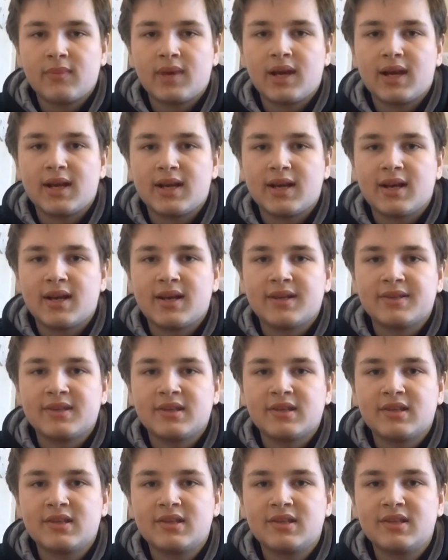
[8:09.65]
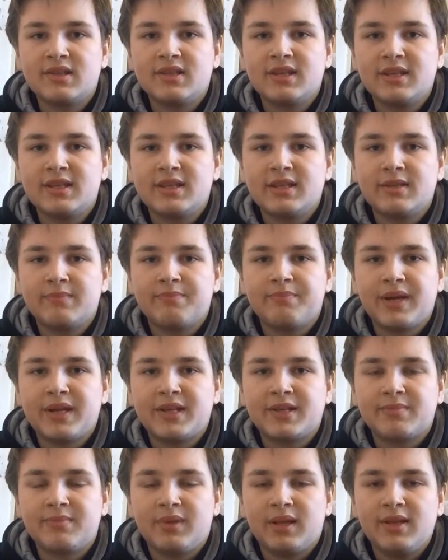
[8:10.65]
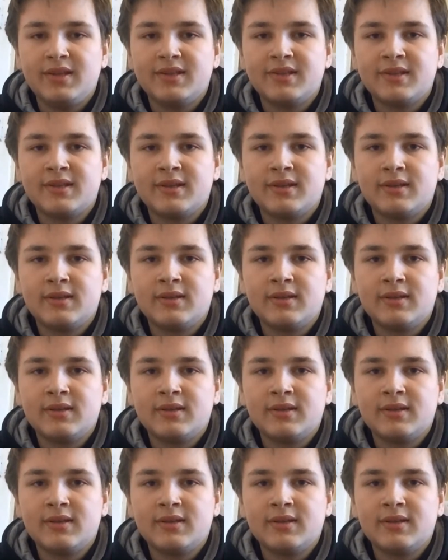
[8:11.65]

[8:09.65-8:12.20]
has studded base plates